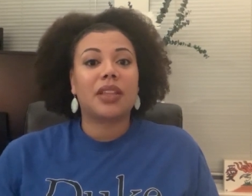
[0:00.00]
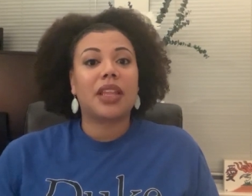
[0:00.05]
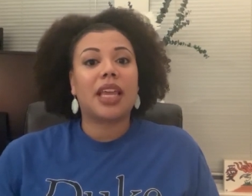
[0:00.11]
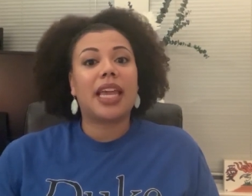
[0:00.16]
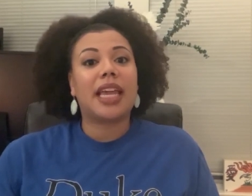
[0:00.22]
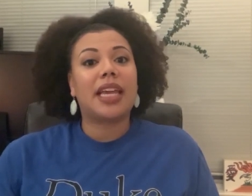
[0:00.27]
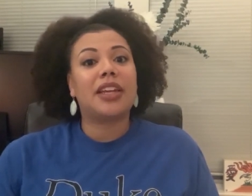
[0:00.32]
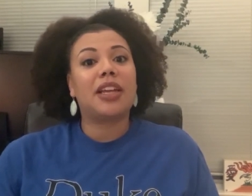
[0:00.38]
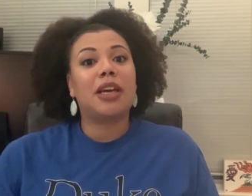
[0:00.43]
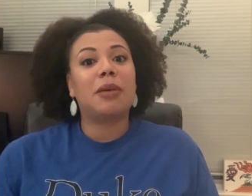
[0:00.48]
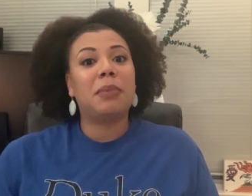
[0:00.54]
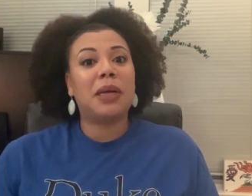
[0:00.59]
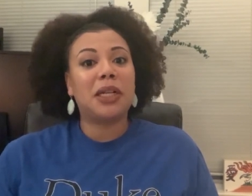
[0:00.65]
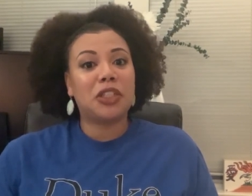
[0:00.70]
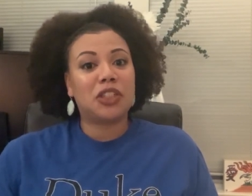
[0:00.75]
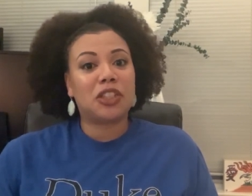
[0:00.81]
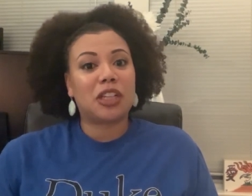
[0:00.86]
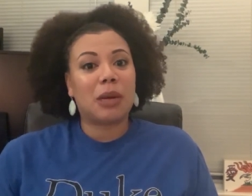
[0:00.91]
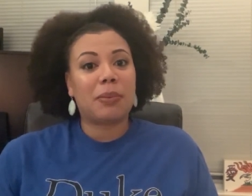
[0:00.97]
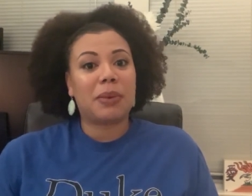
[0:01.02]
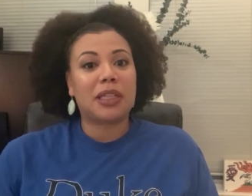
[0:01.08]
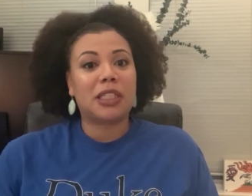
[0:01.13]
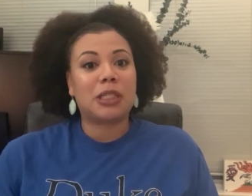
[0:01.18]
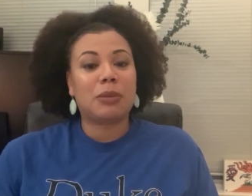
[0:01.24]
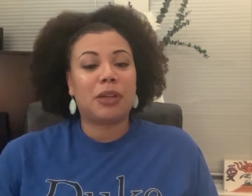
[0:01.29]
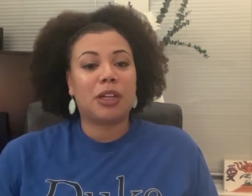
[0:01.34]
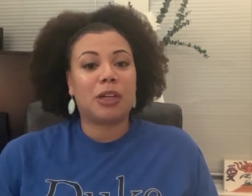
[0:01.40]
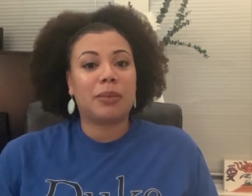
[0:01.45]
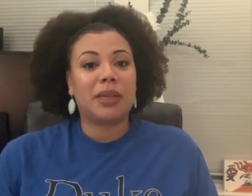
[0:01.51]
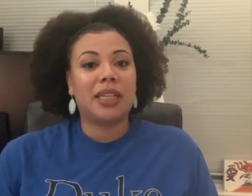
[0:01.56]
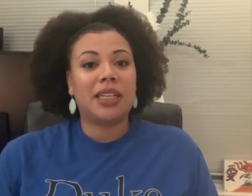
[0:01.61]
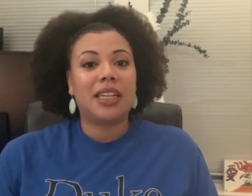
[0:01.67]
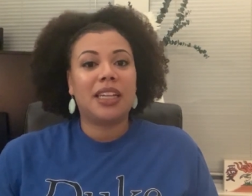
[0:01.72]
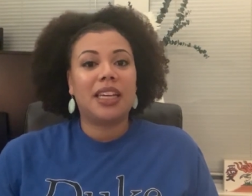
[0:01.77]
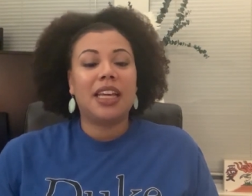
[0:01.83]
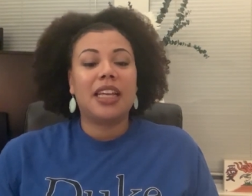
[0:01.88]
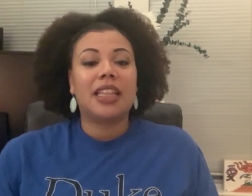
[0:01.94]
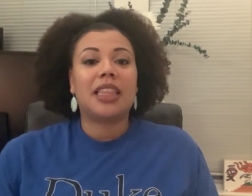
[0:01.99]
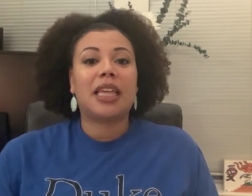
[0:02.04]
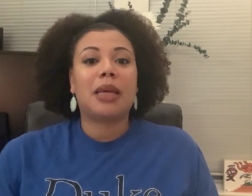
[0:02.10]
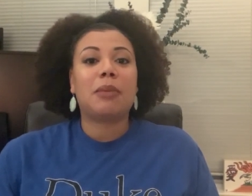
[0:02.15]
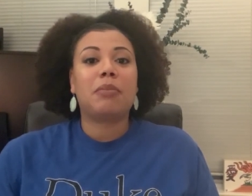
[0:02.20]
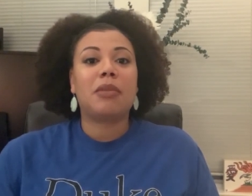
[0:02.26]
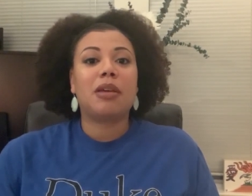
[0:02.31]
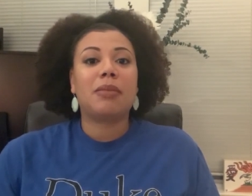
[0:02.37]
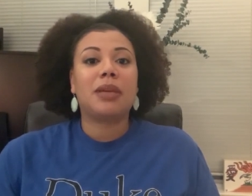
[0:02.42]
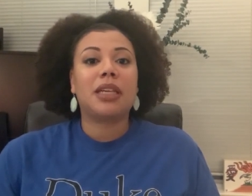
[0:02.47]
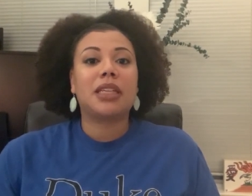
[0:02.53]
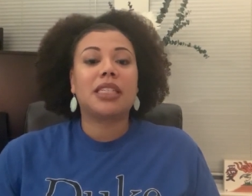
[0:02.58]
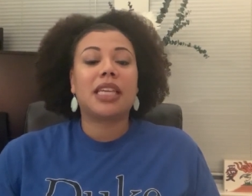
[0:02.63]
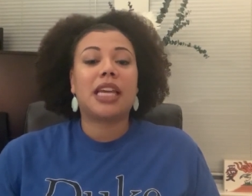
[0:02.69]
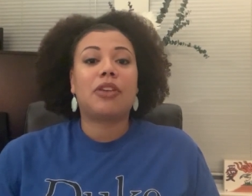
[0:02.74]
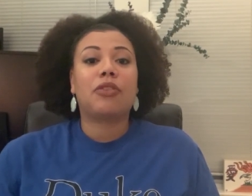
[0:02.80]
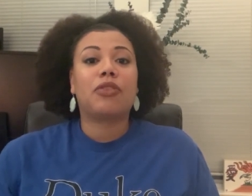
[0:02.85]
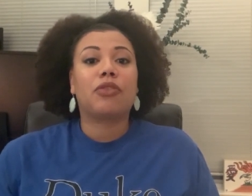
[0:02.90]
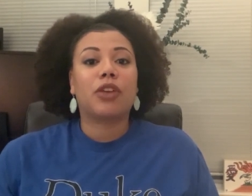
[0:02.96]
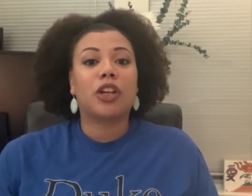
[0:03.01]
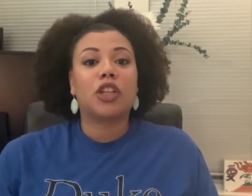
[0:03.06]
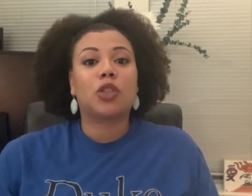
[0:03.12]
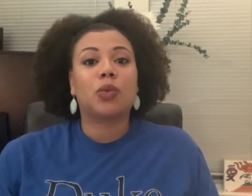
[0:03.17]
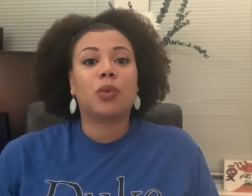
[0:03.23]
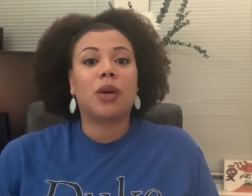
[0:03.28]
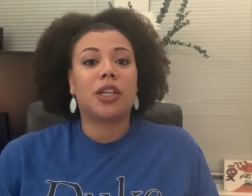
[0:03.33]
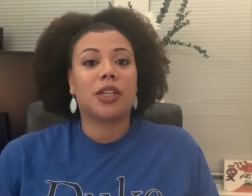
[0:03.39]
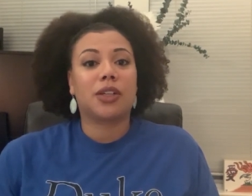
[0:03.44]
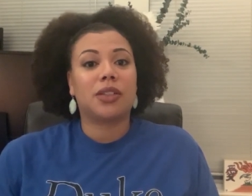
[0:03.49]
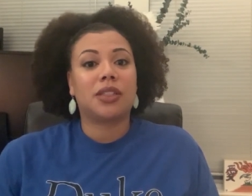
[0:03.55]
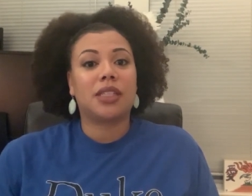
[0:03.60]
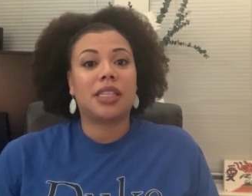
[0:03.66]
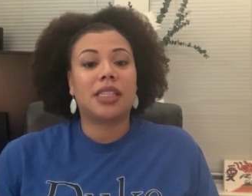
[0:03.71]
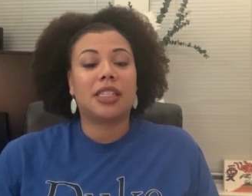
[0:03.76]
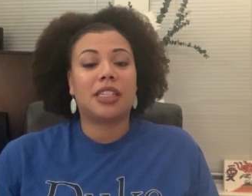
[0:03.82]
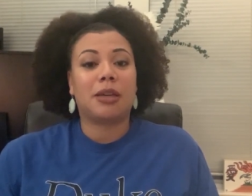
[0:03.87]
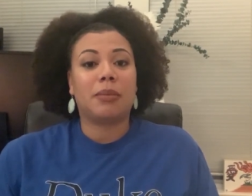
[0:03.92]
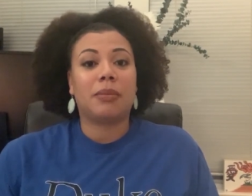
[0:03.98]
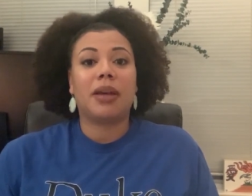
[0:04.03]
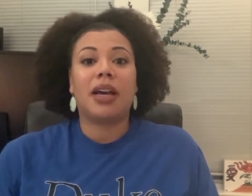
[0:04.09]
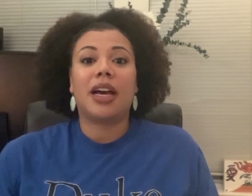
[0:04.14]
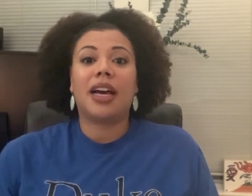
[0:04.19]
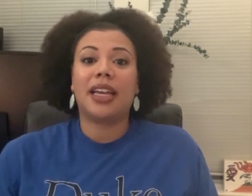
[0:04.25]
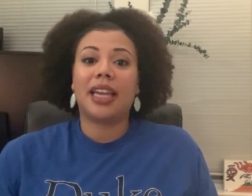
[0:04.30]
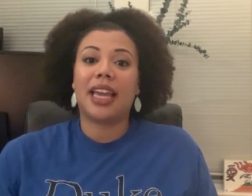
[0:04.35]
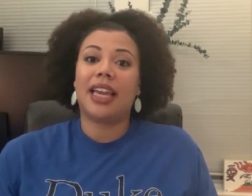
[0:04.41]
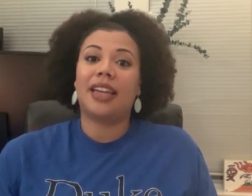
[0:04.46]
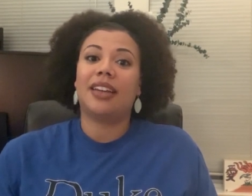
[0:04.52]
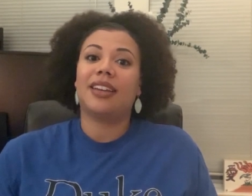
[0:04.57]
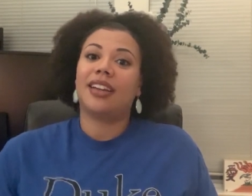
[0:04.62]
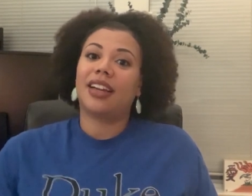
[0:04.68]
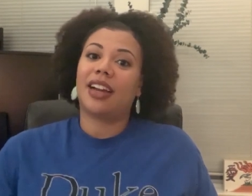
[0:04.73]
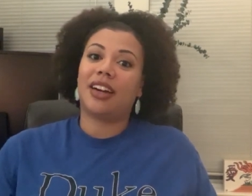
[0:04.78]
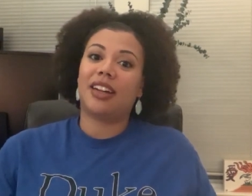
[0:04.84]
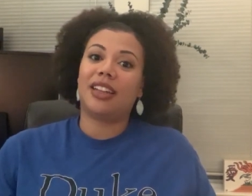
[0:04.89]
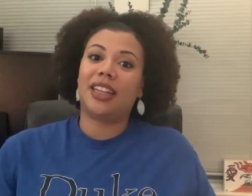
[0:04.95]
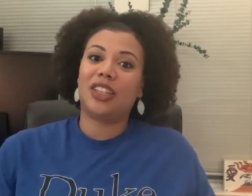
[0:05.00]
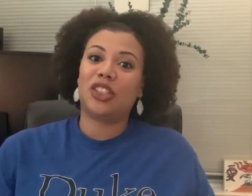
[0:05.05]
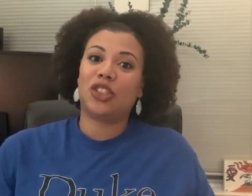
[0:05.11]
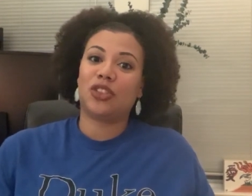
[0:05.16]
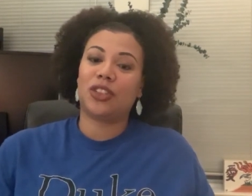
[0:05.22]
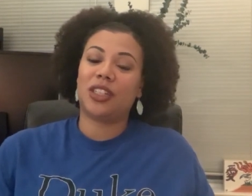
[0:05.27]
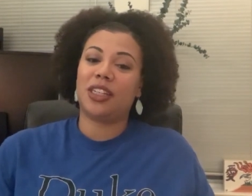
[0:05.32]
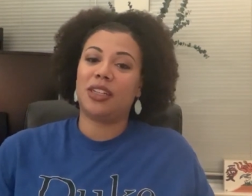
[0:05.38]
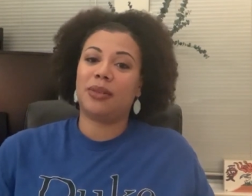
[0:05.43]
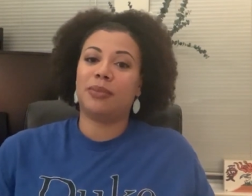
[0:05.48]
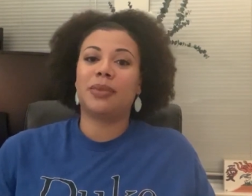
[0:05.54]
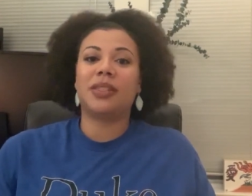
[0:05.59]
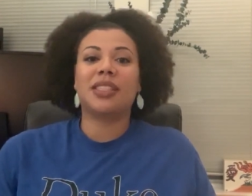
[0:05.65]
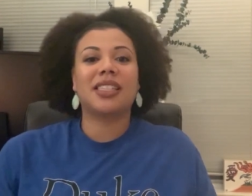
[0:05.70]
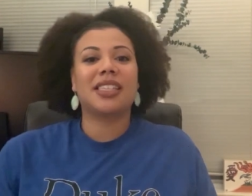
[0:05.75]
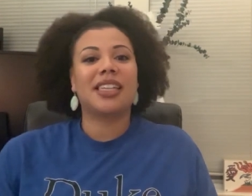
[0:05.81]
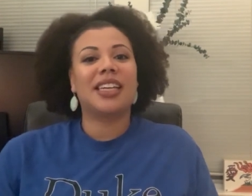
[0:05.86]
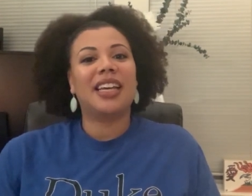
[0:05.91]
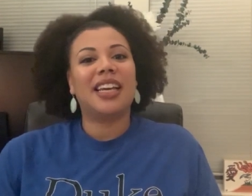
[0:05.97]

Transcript: and a benchtop experiment that mimics a freshwater system, again, kind of like streams,